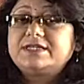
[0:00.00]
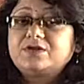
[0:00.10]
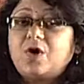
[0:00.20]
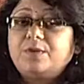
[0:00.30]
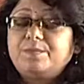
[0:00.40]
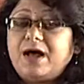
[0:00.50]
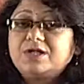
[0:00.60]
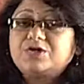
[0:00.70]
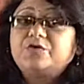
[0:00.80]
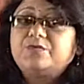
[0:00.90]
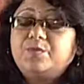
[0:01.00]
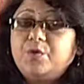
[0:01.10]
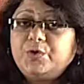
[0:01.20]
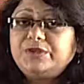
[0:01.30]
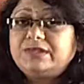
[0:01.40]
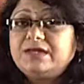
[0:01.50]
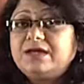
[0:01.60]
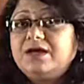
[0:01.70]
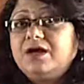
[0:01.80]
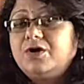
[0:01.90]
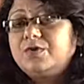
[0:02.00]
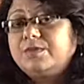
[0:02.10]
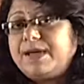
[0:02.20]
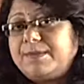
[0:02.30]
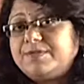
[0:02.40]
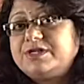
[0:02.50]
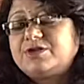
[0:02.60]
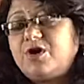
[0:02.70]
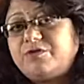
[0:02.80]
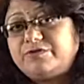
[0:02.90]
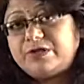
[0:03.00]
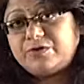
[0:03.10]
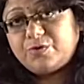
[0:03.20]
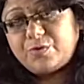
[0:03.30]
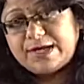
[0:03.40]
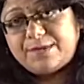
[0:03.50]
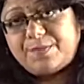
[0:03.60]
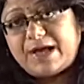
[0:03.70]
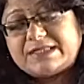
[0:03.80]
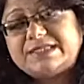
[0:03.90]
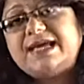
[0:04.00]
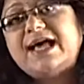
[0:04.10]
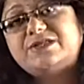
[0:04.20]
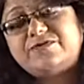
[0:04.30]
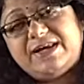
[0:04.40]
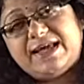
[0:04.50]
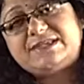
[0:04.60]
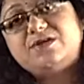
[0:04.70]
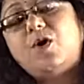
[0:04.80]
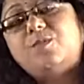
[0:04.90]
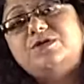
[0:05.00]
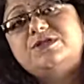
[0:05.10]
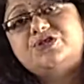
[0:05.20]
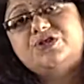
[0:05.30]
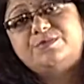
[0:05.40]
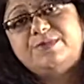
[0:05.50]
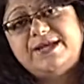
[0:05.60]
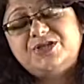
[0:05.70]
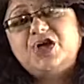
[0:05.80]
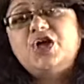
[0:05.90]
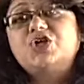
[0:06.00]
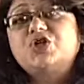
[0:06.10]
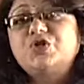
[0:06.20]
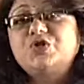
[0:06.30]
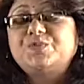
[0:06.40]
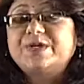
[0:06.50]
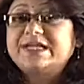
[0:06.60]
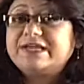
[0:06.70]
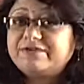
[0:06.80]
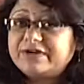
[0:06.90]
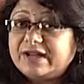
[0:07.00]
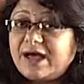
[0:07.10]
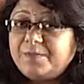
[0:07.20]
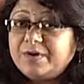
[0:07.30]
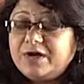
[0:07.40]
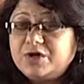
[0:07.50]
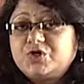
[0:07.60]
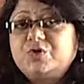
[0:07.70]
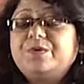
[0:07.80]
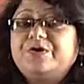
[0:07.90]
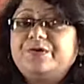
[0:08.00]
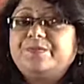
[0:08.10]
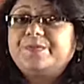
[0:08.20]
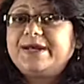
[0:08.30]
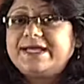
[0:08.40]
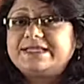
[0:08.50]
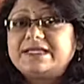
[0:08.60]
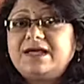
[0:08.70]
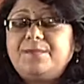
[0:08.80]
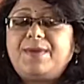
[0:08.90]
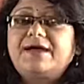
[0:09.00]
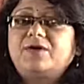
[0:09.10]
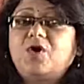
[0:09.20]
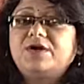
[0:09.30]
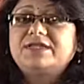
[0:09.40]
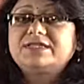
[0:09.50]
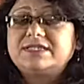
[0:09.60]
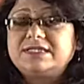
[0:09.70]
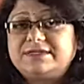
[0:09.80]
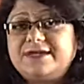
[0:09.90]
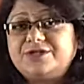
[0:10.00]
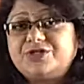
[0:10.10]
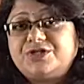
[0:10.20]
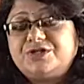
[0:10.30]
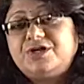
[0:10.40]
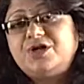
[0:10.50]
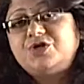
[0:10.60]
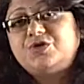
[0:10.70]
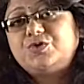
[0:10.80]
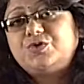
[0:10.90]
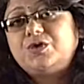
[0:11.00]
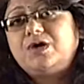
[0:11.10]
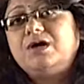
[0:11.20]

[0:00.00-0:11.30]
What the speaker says: on part of both the members of the ruling party as well as the opposition bench should be given up, should be replaced by an honest intention to